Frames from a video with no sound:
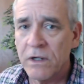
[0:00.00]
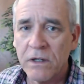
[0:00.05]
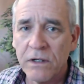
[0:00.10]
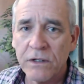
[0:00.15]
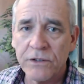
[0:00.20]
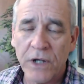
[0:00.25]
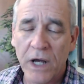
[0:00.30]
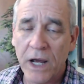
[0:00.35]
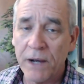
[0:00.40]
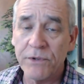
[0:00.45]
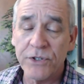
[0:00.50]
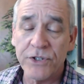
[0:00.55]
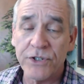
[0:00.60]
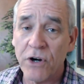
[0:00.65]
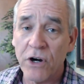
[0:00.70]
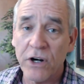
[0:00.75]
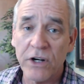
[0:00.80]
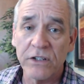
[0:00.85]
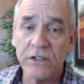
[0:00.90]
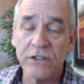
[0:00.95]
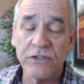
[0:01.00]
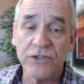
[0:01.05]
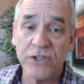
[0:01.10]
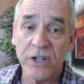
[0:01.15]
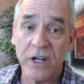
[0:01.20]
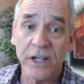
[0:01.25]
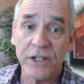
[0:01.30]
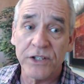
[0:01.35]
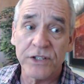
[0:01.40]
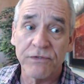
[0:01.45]
so I would start it in
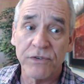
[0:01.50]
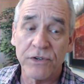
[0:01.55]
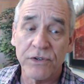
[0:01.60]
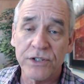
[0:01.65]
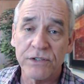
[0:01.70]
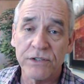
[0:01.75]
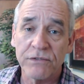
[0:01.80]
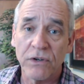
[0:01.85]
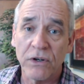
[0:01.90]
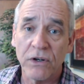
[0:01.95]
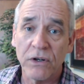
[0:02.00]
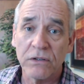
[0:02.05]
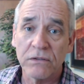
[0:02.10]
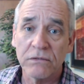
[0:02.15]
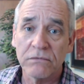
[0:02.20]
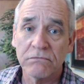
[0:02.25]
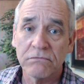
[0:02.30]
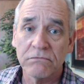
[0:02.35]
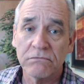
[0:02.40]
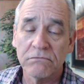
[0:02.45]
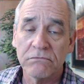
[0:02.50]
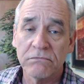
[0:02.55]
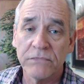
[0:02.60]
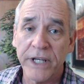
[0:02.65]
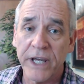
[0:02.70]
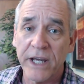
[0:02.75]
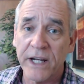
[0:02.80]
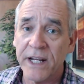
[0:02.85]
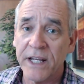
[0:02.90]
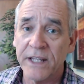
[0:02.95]
chest first of all. You
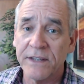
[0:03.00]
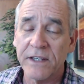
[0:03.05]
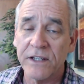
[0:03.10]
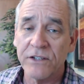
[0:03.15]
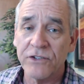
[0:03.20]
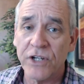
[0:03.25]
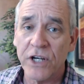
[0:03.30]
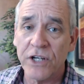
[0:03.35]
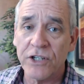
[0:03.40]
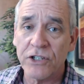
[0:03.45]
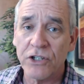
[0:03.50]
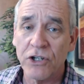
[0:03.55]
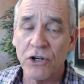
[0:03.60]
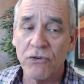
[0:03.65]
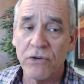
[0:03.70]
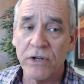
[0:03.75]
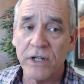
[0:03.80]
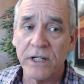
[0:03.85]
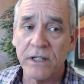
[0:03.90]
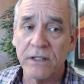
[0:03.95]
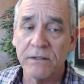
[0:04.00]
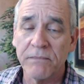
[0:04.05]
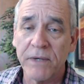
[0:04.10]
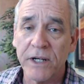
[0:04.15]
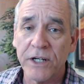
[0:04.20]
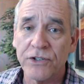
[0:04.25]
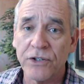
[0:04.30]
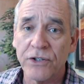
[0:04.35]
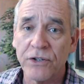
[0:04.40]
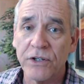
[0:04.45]
got to get the chest going and
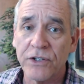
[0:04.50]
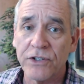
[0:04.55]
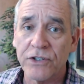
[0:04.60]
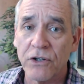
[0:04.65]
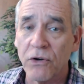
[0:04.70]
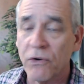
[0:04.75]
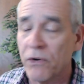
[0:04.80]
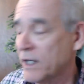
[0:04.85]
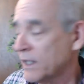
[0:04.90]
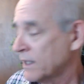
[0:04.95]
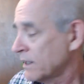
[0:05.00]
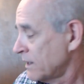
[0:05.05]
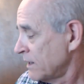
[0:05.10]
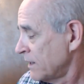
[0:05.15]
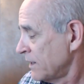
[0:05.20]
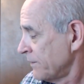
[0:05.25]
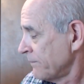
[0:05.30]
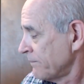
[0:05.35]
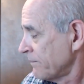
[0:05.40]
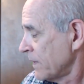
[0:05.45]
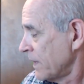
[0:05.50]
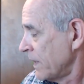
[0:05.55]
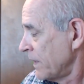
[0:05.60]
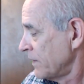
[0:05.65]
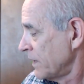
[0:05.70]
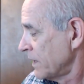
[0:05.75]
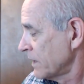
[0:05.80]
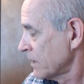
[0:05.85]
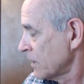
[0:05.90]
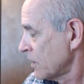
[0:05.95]
make sure it's going, and
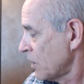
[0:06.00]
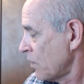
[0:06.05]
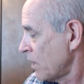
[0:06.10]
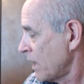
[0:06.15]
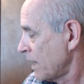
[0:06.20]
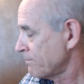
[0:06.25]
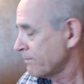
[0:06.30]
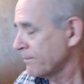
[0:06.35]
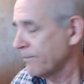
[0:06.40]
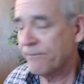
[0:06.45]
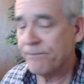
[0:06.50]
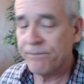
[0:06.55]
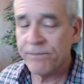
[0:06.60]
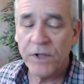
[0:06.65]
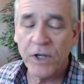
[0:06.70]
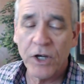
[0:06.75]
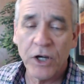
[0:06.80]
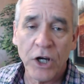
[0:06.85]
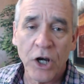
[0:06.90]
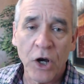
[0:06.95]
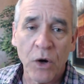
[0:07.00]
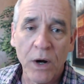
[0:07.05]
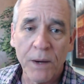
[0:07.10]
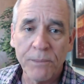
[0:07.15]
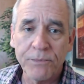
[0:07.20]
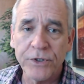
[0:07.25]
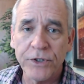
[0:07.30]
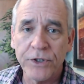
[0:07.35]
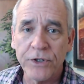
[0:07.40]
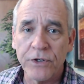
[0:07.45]
then go up, go
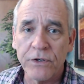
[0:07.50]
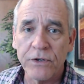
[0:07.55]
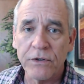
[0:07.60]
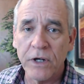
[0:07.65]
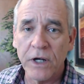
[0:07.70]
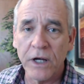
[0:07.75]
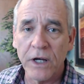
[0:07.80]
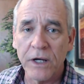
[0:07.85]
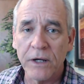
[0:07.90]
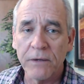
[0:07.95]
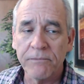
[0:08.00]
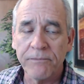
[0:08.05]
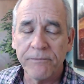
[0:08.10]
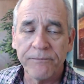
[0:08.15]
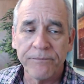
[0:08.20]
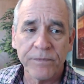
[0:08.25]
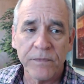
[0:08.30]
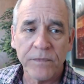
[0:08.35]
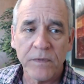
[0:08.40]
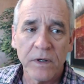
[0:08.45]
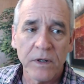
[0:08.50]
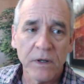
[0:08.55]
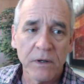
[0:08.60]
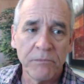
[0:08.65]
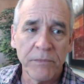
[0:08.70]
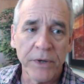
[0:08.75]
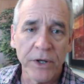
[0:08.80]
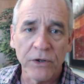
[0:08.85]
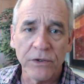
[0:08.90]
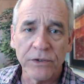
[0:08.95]
up to your uh,
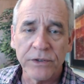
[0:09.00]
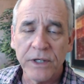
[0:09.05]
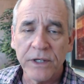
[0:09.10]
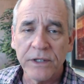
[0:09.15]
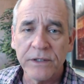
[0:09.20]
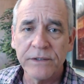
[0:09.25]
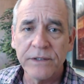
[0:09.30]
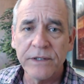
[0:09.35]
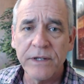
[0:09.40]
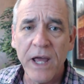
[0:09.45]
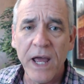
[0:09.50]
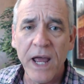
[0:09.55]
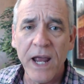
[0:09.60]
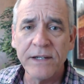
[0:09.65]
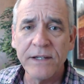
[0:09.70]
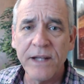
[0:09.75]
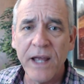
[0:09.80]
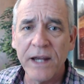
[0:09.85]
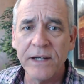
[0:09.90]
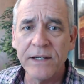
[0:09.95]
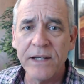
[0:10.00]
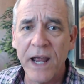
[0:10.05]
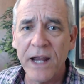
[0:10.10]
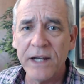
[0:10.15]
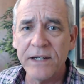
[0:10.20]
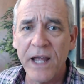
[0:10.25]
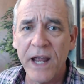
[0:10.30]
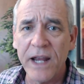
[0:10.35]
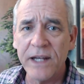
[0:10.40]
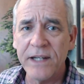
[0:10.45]
middle. Nay, nay, nay,
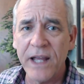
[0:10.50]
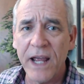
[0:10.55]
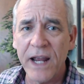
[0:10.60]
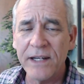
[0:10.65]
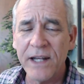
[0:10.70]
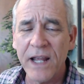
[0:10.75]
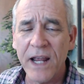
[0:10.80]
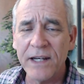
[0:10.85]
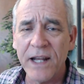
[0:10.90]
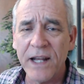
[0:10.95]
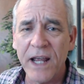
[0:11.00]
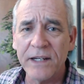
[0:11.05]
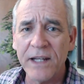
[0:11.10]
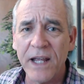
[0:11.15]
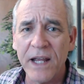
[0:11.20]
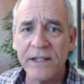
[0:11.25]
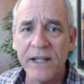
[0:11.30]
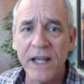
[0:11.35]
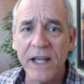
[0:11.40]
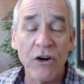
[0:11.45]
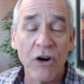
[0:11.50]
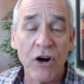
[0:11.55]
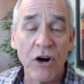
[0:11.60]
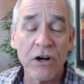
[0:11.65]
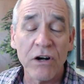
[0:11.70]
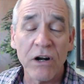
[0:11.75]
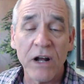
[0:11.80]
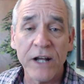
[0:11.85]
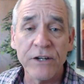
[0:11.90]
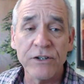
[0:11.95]
nay, nay, nay, nay, nay, nay.
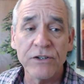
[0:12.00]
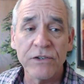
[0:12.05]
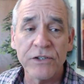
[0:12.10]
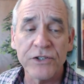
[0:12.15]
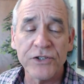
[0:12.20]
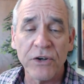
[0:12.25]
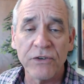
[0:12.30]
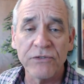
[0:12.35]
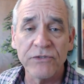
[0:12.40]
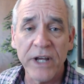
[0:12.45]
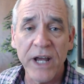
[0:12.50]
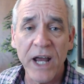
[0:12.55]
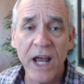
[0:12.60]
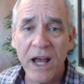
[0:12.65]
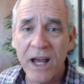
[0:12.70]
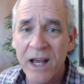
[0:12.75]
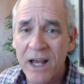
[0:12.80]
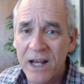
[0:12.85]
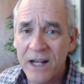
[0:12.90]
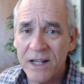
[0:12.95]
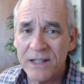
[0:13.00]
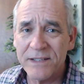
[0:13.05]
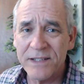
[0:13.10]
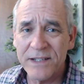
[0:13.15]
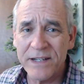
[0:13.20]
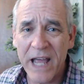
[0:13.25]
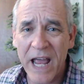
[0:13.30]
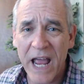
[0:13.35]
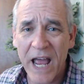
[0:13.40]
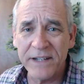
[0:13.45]
Or I do this on na,
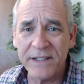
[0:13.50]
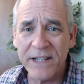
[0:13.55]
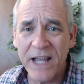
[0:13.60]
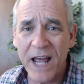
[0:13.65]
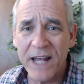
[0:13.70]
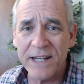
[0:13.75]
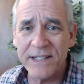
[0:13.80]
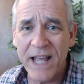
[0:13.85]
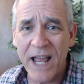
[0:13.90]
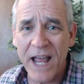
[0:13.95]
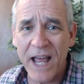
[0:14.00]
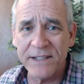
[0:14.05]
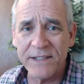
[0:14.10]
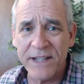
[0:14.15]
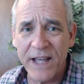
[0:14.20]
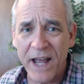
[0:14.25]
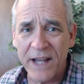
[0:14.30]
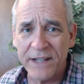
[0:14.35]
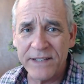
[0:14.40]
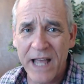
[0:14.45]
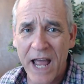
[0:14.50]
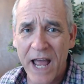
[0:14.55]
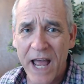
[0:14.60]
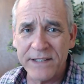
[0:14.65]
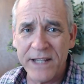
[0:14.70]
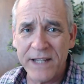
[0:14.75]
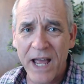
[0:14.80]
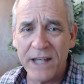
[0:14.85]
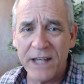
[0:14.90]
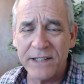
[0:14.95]
na, na, na, na, na,
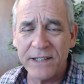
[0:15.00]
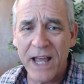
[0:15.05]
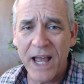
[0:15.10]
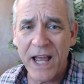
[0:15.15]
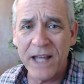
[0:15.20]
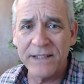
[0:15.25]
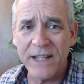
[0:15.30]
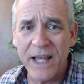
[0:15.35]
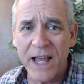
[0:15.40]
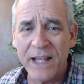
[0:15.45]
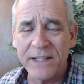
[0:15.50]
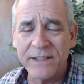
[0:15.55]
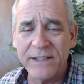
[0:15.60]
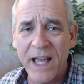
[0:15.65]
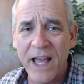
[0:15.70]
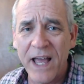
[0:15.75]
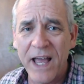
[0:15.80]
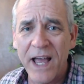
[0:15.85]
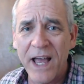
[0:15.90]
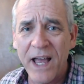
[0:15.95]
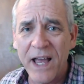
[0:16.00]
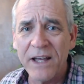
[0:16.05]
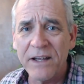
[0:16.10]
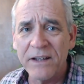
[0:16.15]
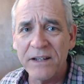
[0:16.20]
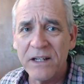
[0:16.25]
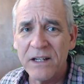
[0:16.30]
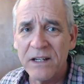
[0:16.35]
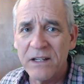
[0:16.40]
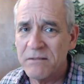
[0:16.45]
na, na, na,
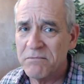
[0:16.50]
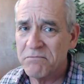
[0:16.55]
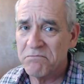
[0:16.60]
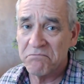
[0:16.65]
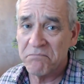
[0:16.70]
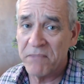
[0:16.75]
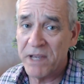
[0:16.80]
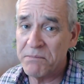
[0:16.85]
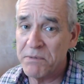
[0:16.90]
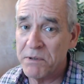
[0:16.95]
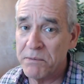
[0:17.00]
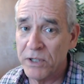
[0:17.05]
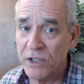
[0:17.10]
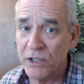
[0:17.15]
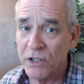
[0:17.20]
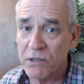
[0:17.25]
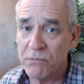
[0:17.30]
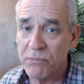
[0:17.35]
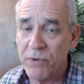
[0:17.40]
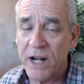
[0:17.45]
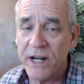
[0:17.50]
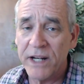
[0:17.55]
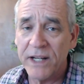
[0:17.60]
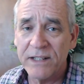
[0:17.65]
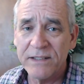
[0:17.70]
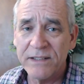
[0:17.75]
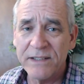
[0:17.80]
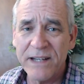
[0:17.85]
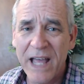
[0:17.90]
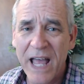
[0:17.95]
na. Maybe be a little bratty.
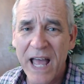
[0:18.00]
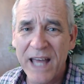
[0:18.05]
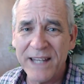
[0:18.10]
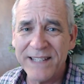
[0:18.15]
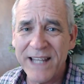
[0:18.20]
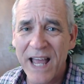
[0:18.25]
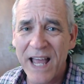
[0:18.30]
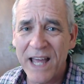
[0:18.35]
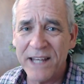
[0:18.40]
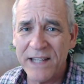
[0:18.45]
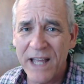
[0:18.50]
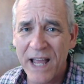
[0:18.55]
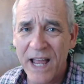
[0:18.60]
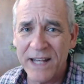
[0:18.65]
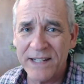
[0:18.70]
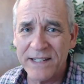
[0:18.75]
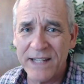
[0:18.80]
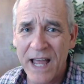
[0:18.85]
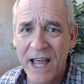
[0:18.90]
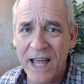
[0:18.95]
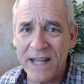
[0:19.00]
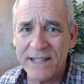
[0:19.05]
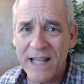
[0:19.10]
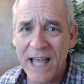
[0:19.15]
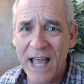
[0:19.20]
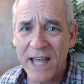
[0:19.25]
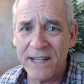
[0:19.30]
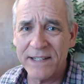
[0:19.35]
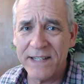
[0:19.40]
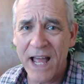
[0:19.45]
Na, na, na, na,
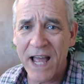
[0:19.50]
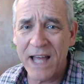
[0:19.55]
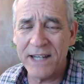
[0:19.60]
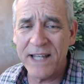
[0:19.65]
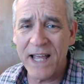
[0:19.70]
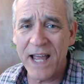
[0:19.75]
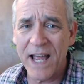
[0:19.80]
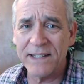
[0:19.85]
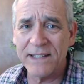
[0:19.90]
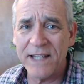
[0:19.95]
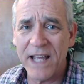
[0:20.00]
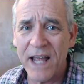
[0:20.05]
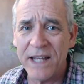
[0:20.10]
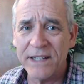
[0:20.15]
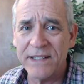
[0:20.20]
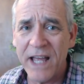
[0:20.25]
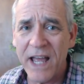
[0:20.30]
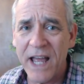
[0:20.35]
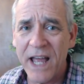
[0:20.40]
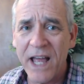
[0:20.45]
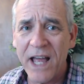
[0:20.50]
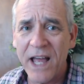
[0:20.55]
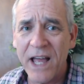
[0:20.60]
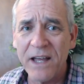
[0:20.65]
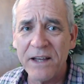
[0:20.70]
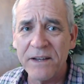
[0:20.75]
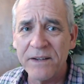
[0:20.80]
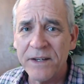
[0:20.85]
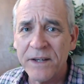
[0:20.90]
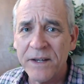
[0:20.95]
na, na, na, na,
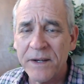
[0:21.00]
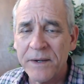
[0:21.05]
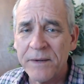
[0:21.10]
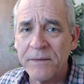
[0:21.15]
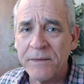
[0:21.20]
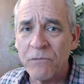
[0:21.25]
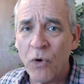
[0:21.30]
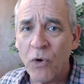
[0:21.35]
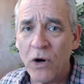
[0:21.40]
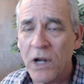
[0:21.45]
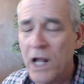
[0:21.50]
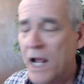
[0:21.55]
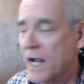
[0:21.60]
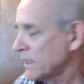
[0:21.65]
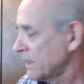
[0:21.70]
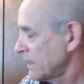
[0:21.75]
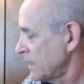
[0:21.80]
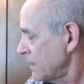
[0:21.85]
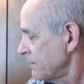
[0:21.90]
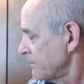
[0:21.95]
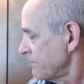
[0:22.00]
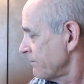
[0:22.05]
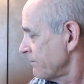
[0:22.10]
na. More likely,